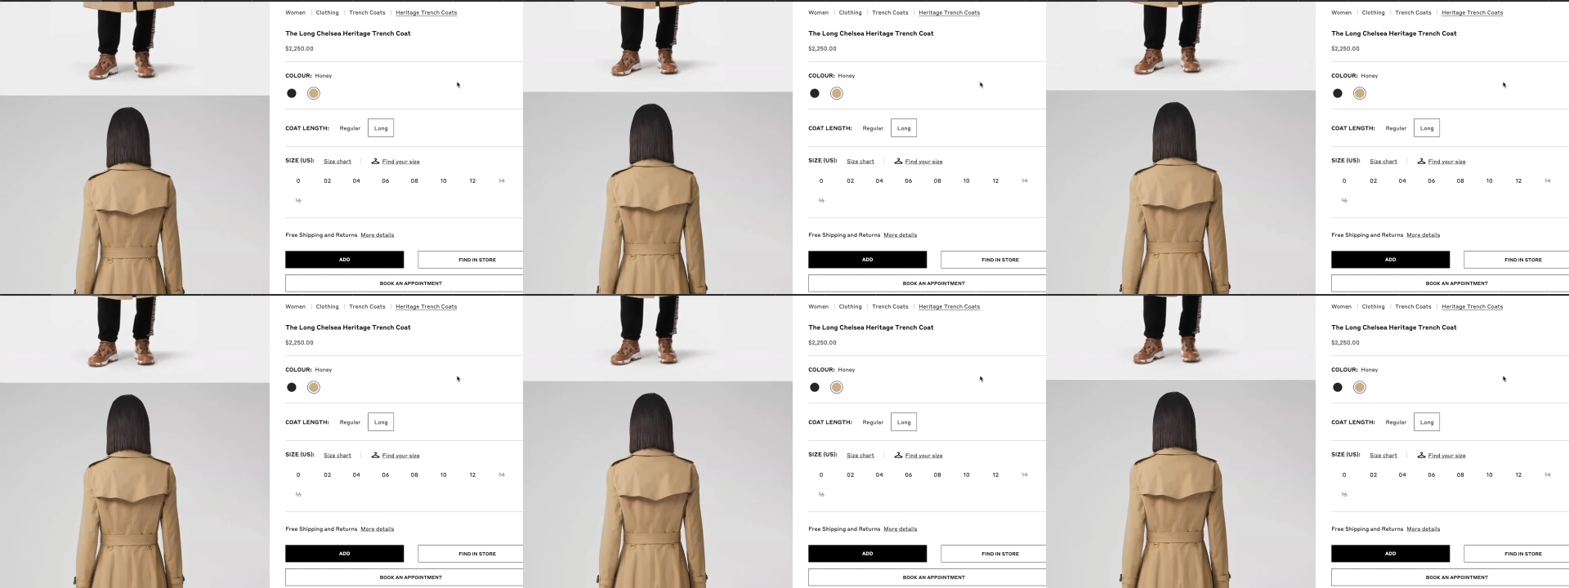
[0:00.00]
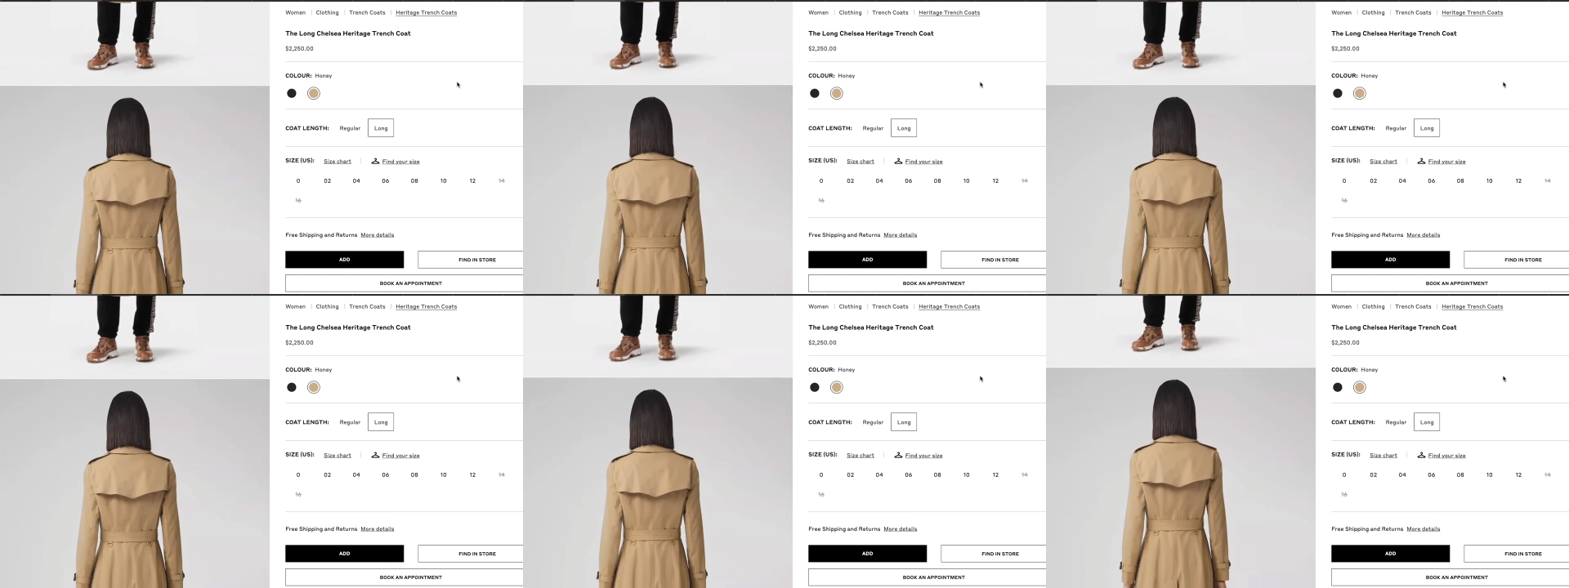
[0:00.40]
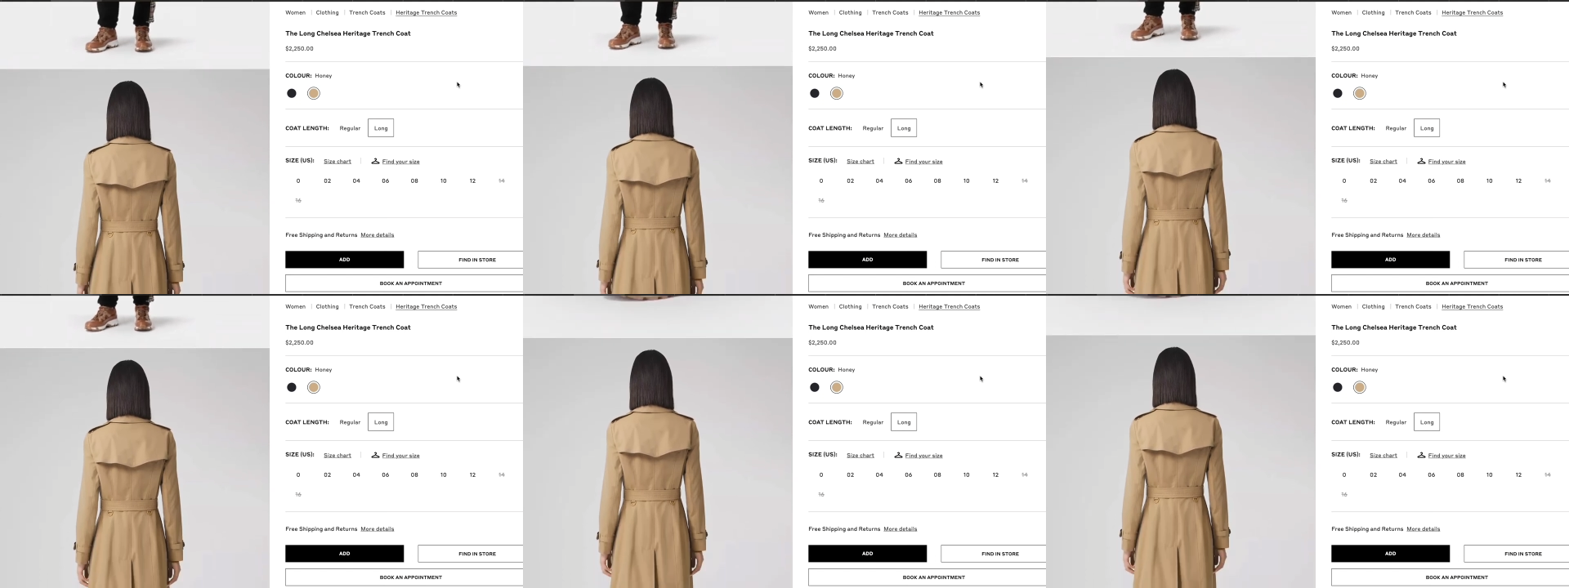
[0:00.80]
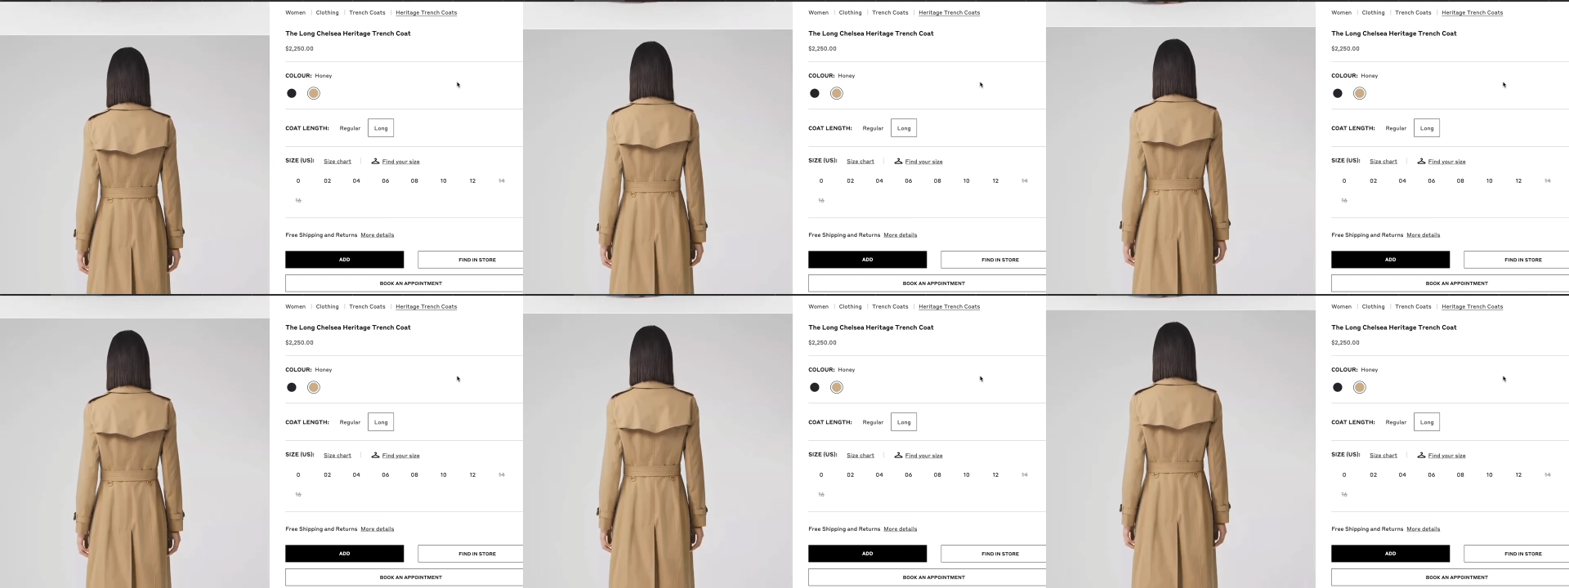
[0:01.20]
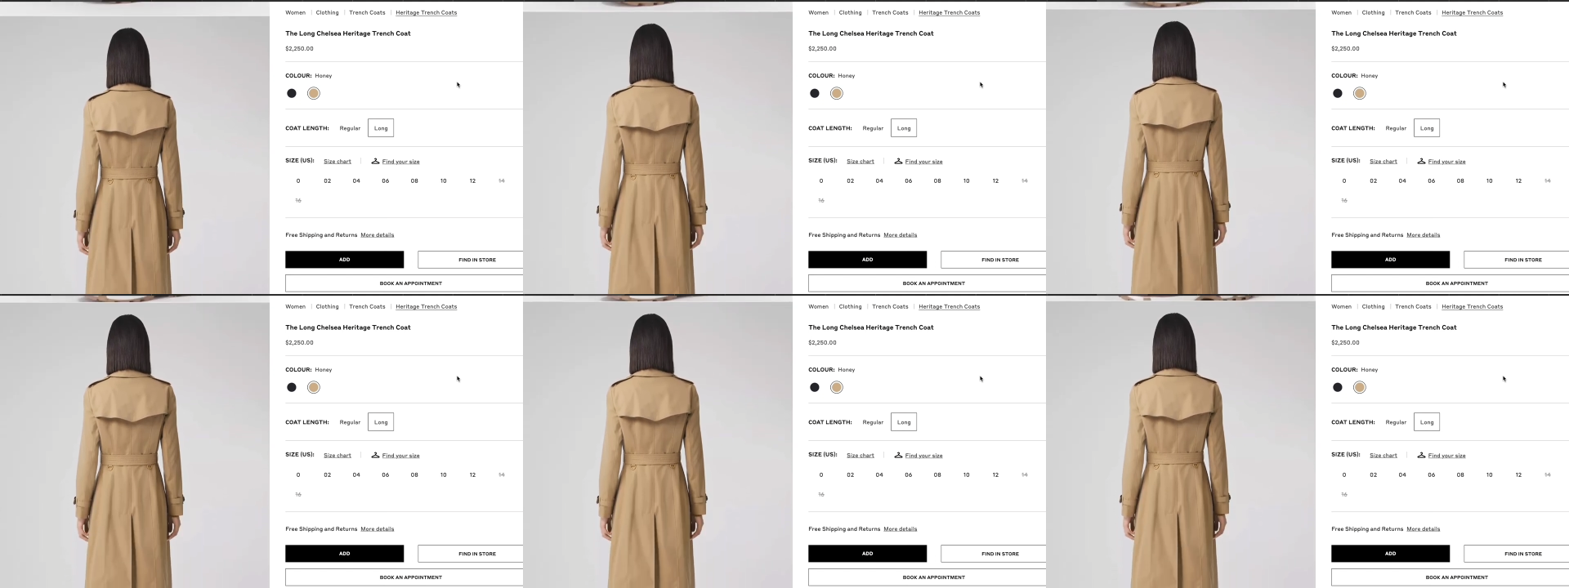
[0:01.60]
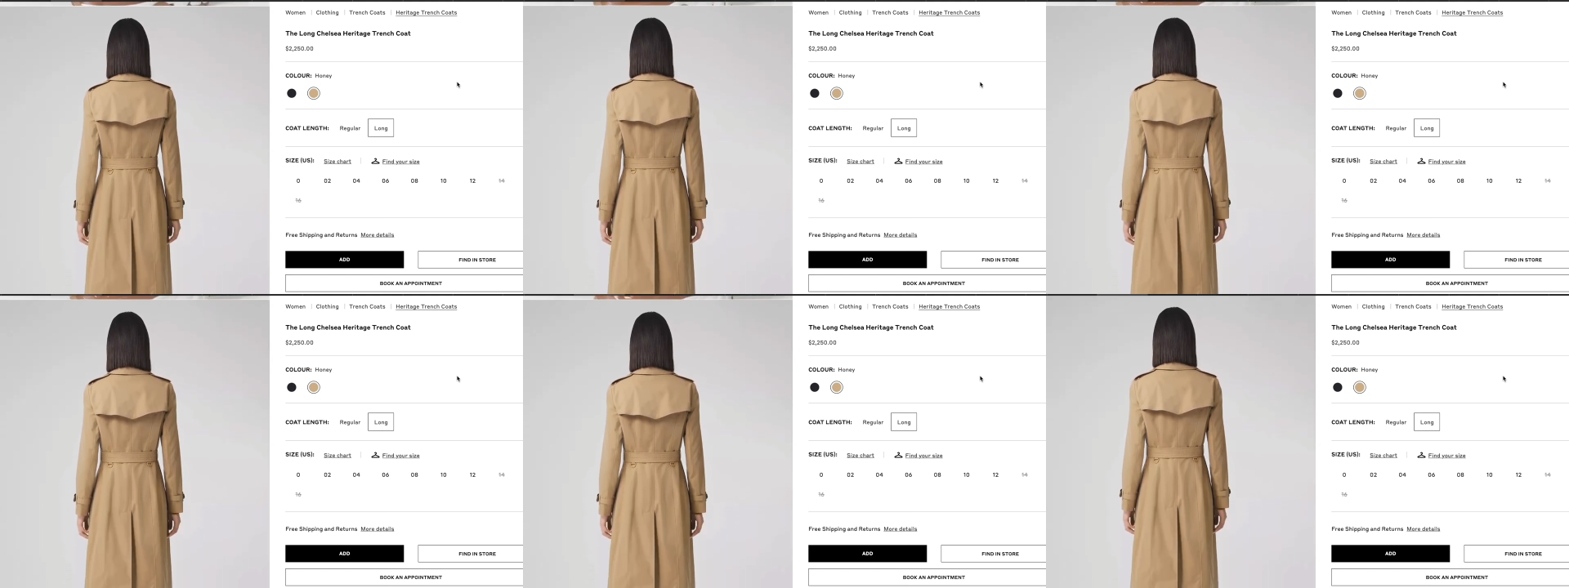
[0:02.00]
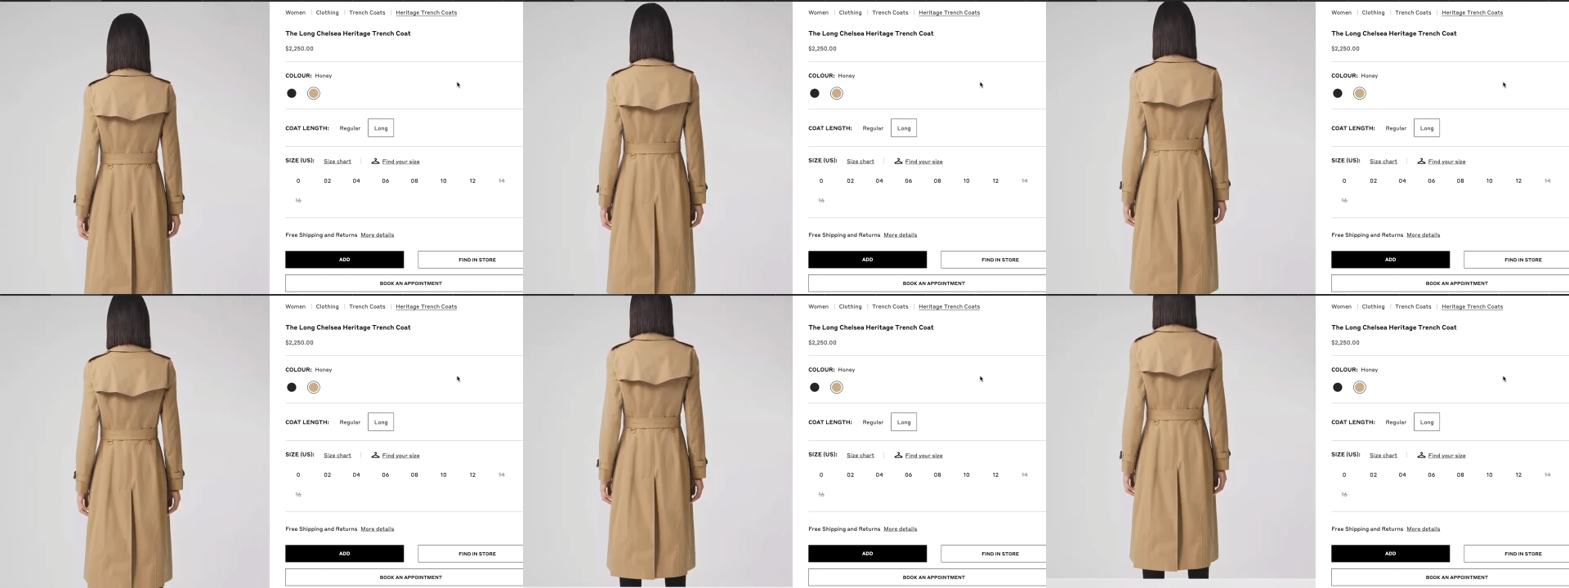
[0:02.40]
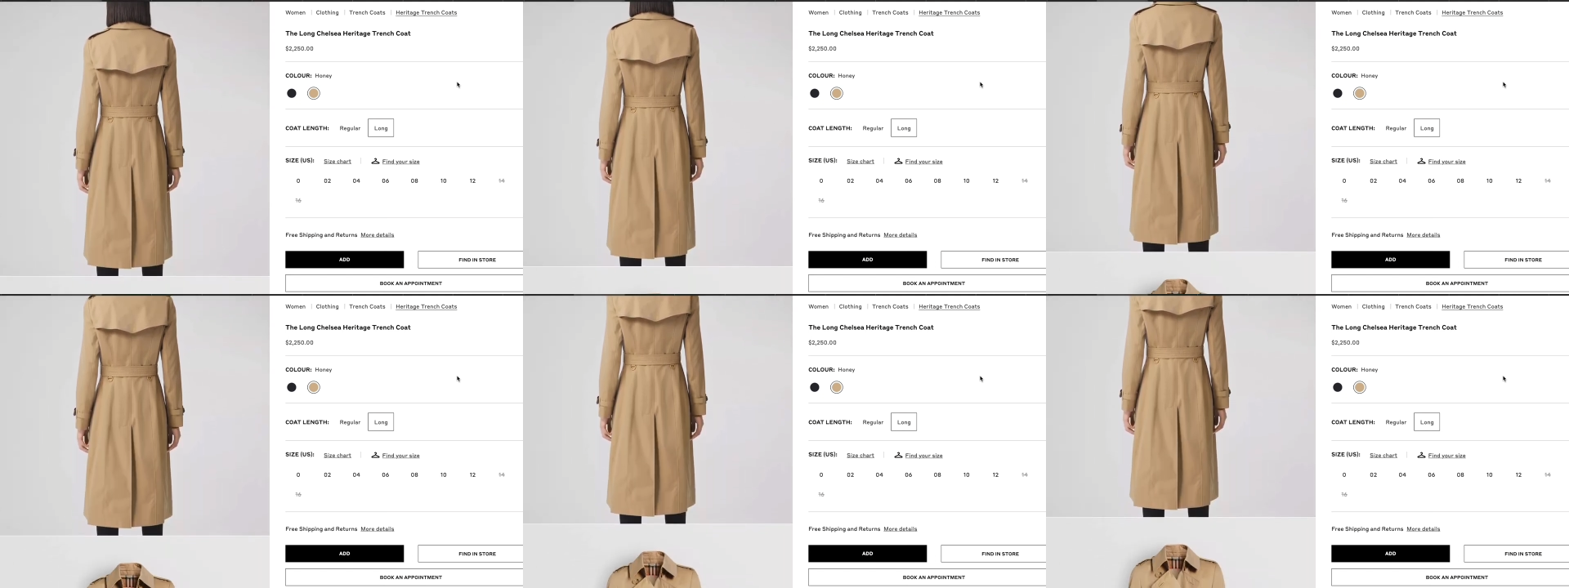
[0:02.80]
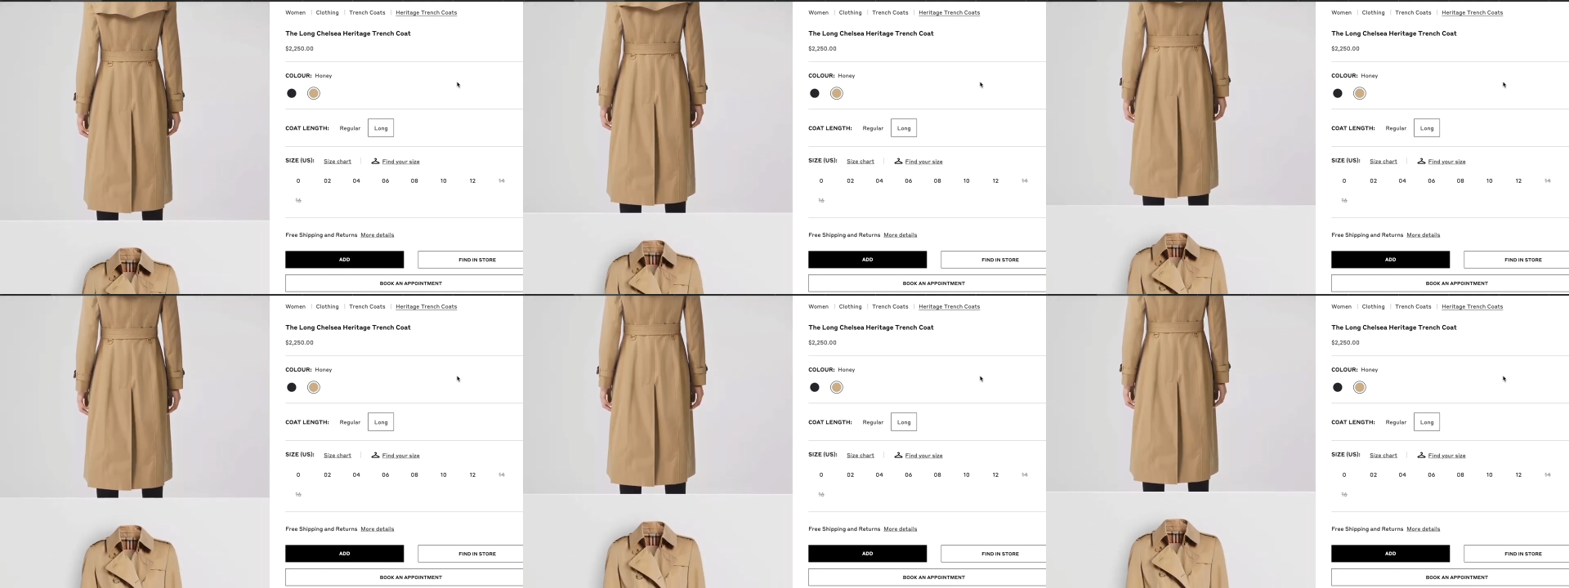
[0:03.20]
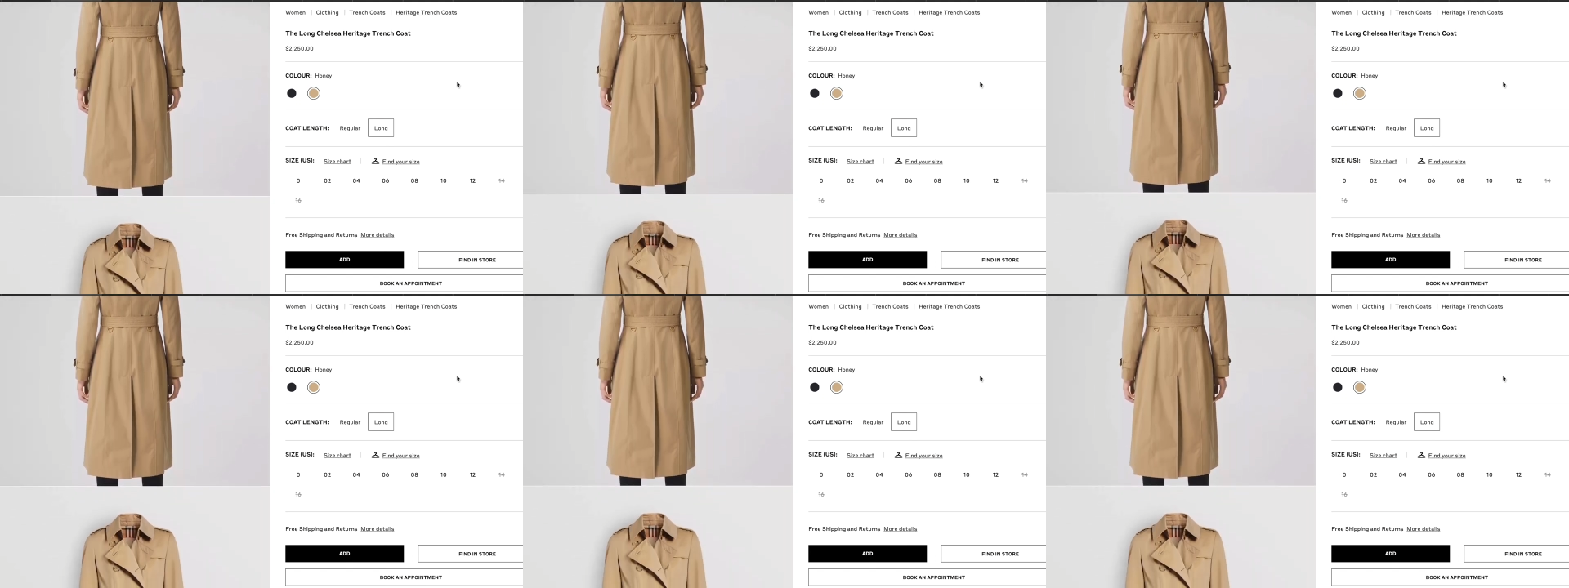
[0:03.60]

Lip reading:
No face is visible, so there are no lips to read.